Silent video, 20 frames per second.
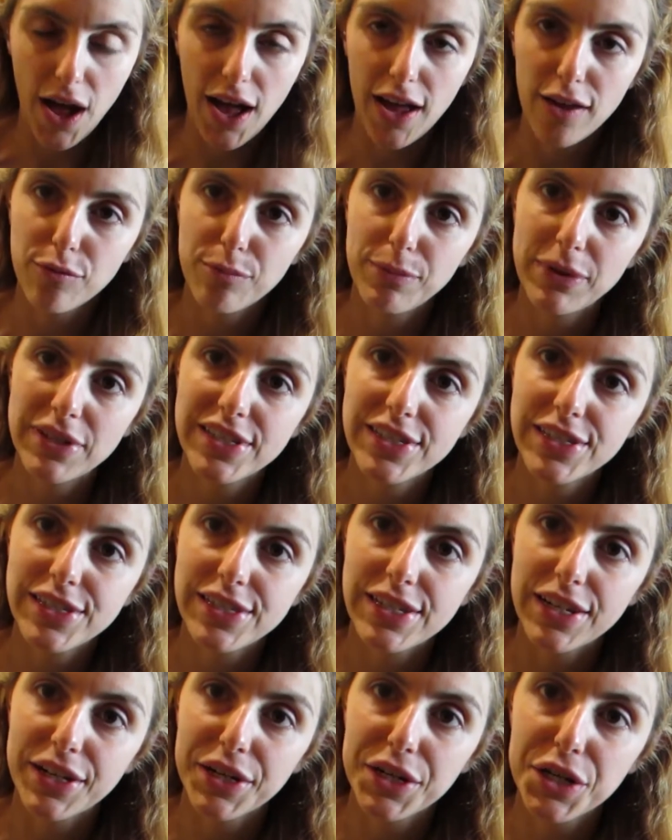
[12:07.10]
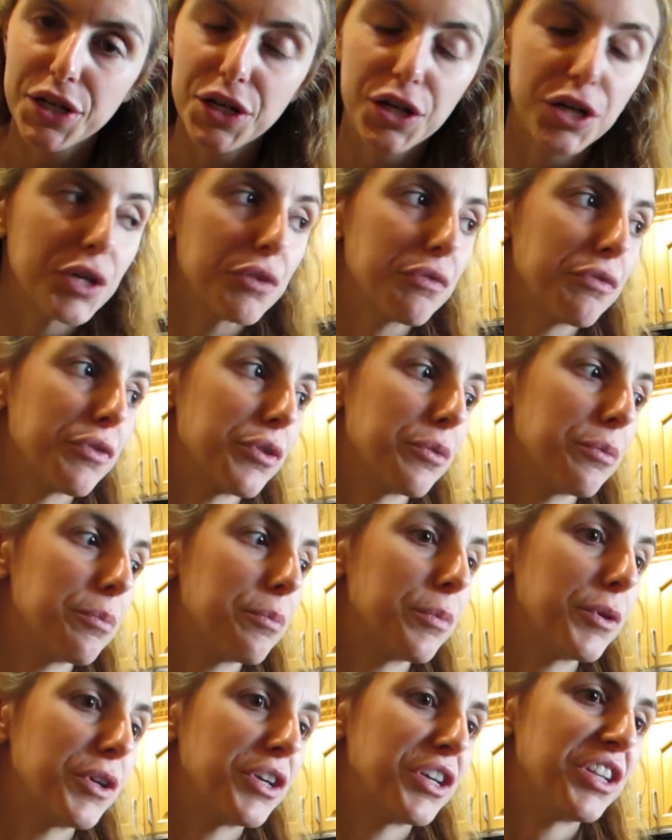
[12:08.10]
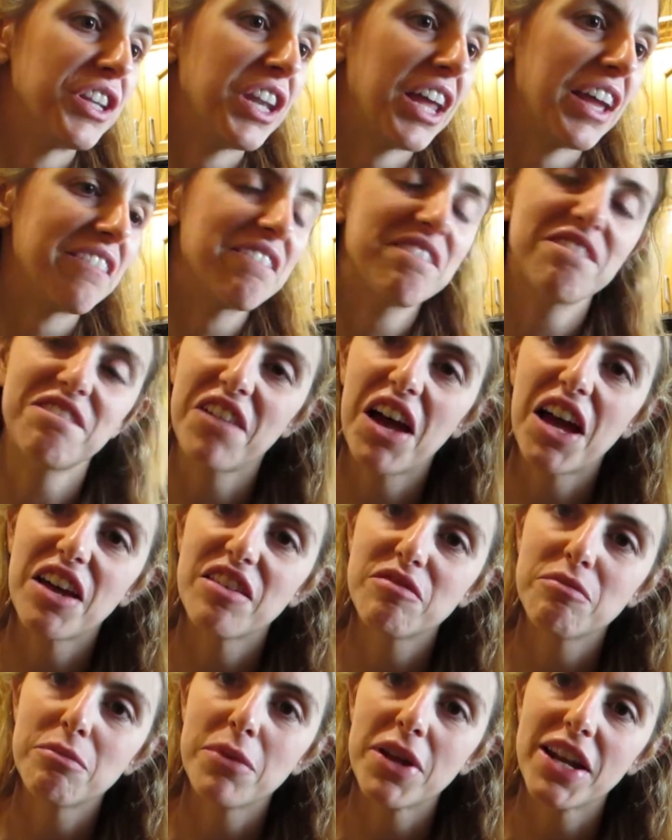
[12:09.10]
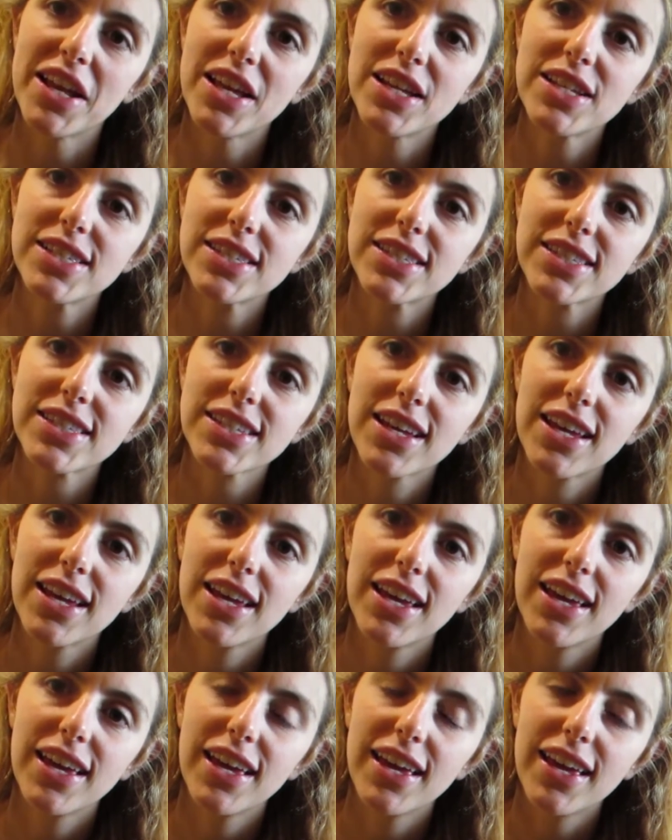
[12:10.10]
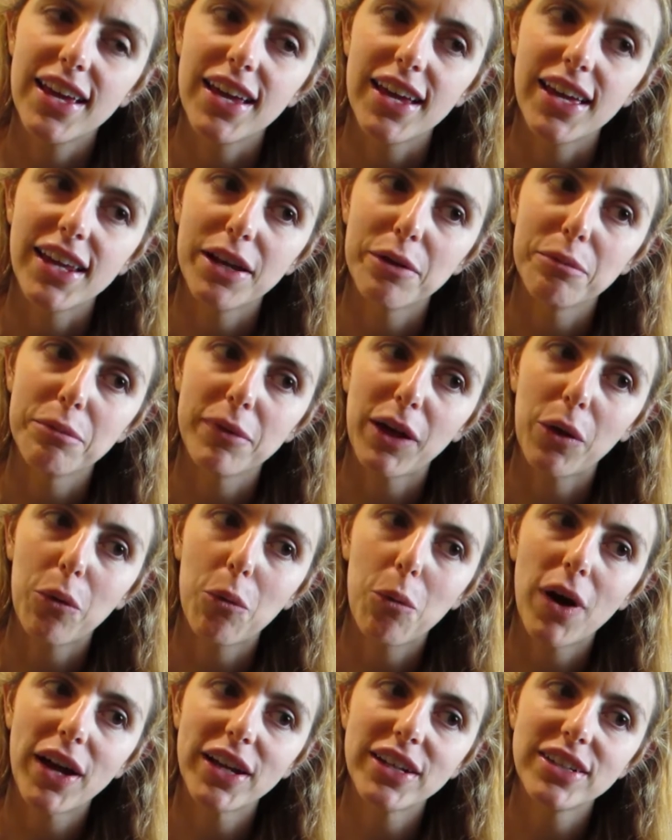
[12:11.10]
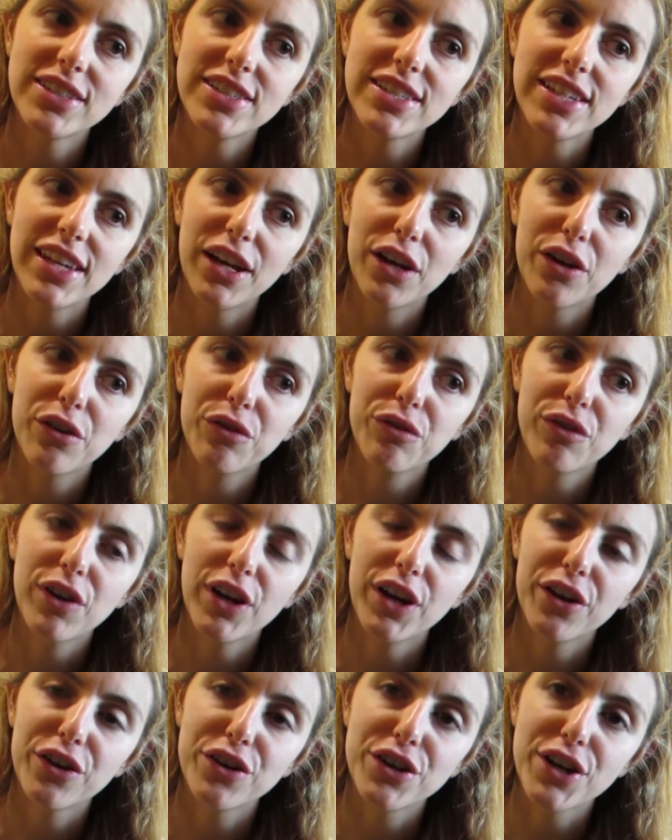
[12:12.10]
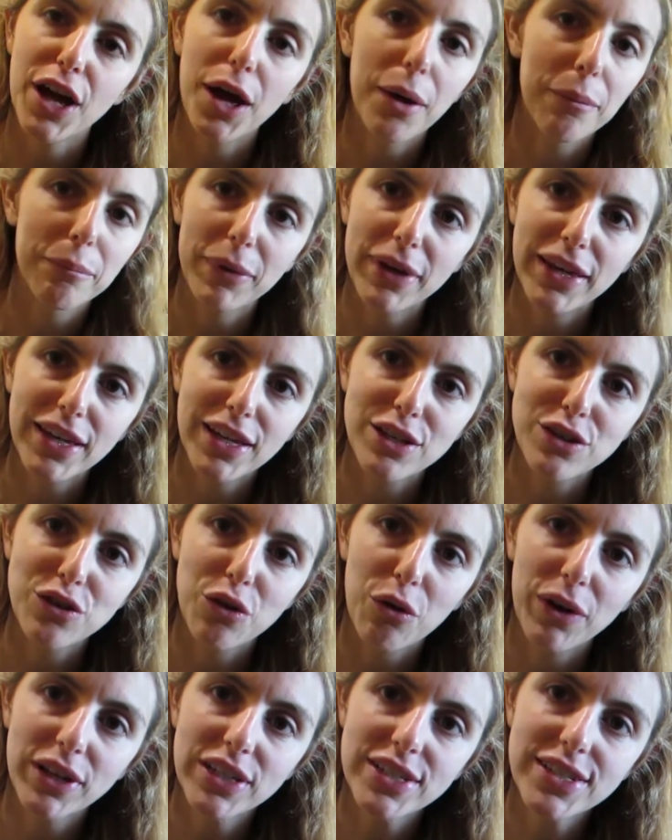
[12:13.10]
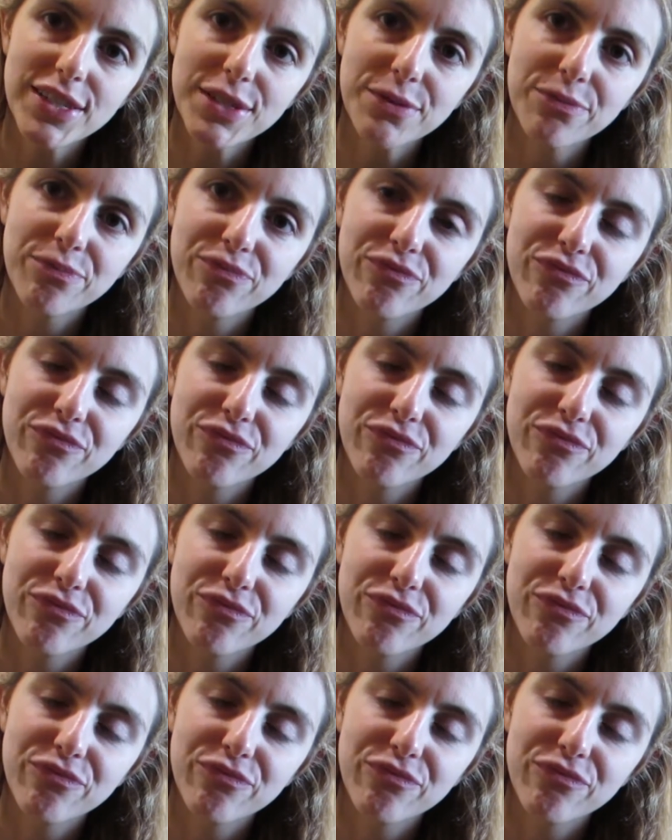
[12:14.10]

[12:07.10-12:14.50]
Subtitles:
I've been sitting here for a good, like, 5 minutes. And I'm like, why is the air fryer not making noise?